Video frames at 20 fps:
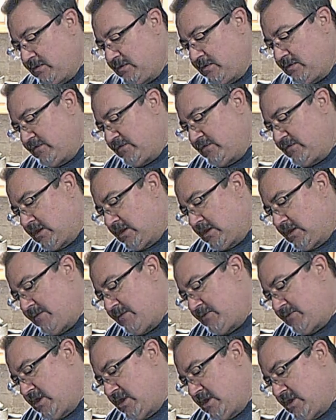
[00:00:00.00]
we've got a lemon
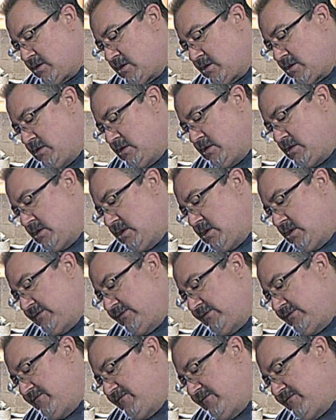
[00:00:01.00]
here. This is
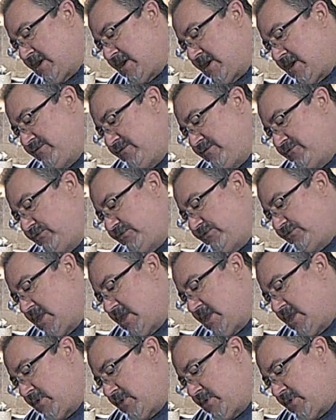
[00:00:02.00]
a very juicy
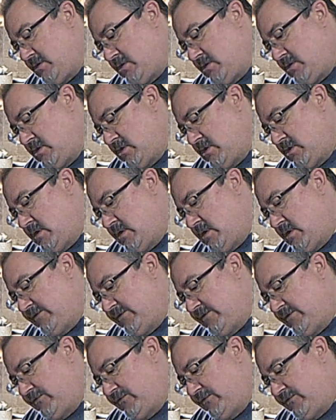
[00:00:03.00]
lemon. Just
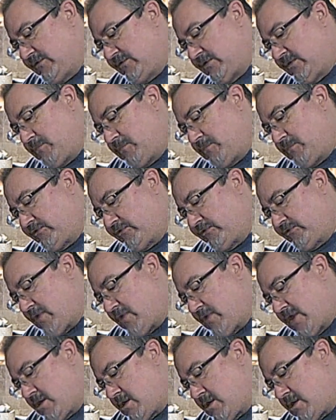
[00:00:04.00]
using a small
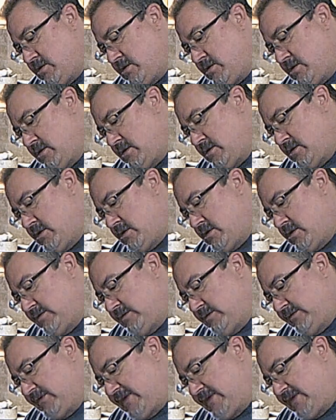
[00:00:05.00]
strainer
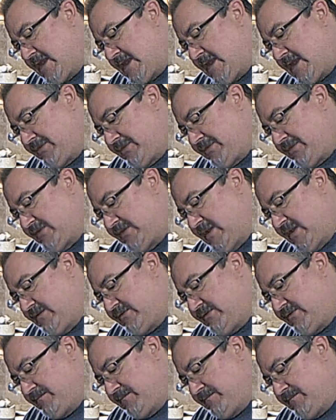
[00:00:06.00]
to take out the seeds.
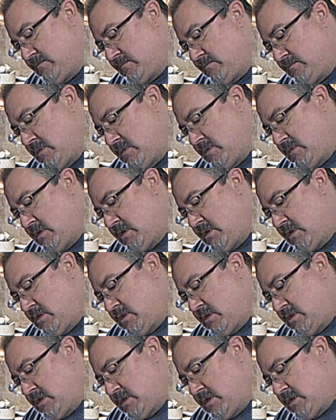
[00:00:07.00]

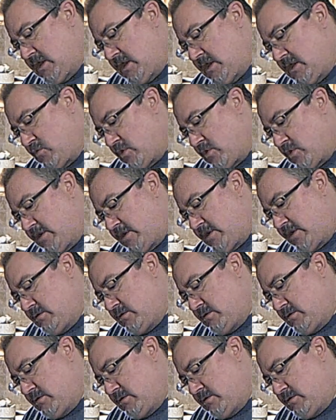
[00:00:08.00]
And we're gonna